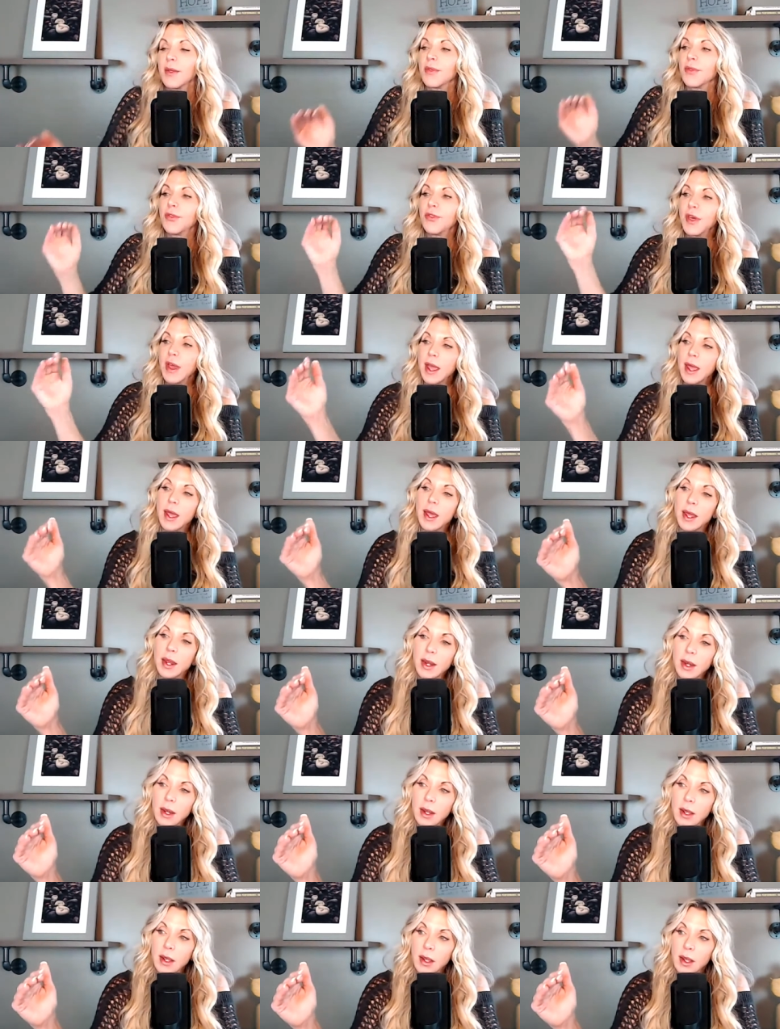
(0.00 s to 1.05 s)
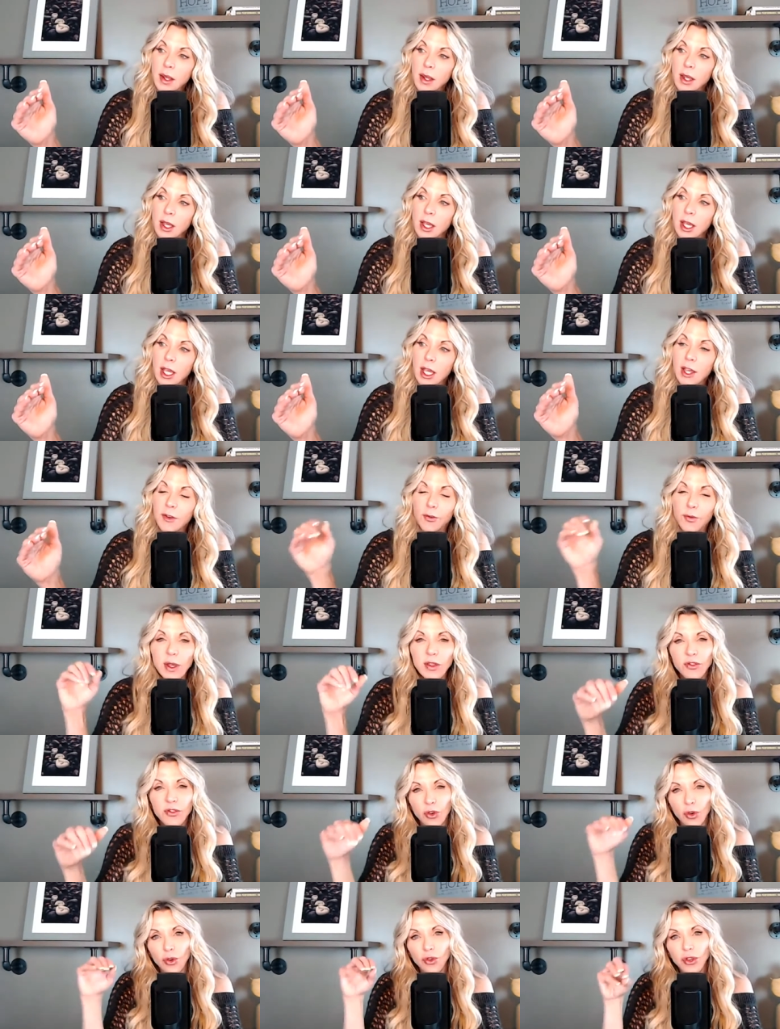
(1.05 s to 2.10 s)
Then, if we
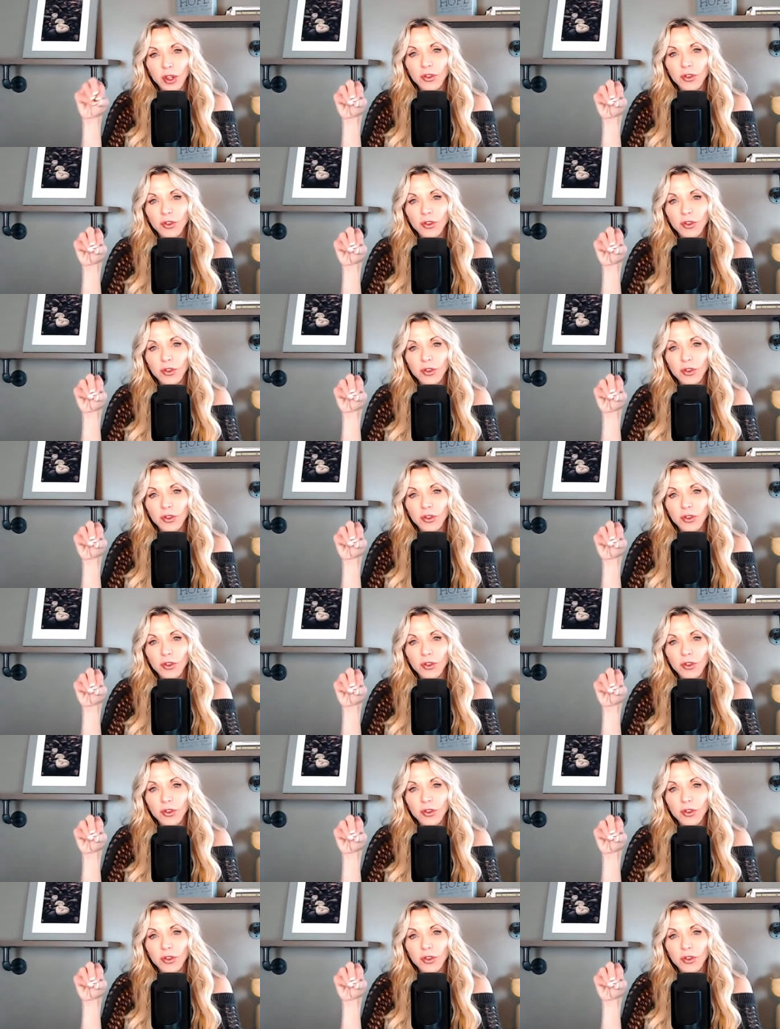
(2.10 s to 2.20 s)
start